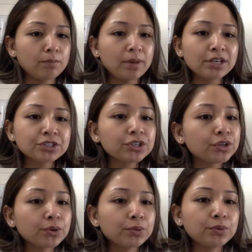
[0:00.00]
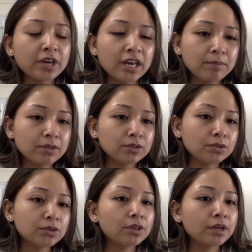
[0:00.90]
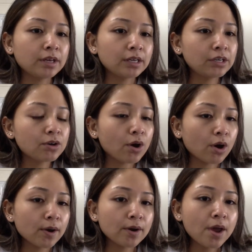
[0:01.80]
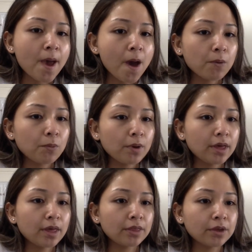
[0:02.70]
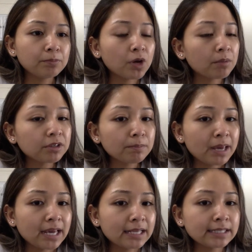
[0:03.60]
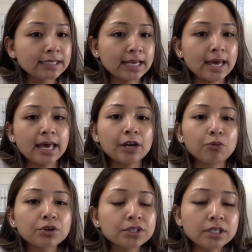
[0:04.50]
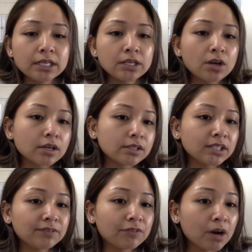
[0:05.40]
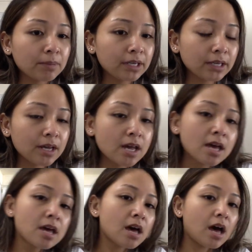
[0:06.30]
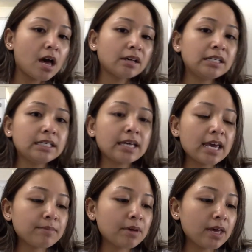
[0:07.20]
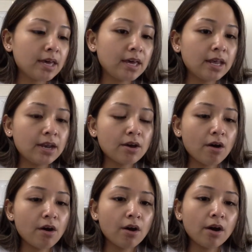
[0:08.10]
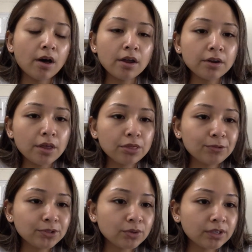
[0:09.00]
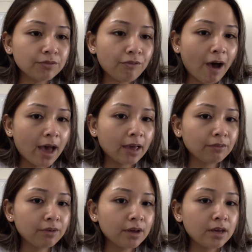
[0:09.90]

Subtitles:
patient who came into the ER with abdominal pains and worsening nausea and vomiting. He came in on 3/25.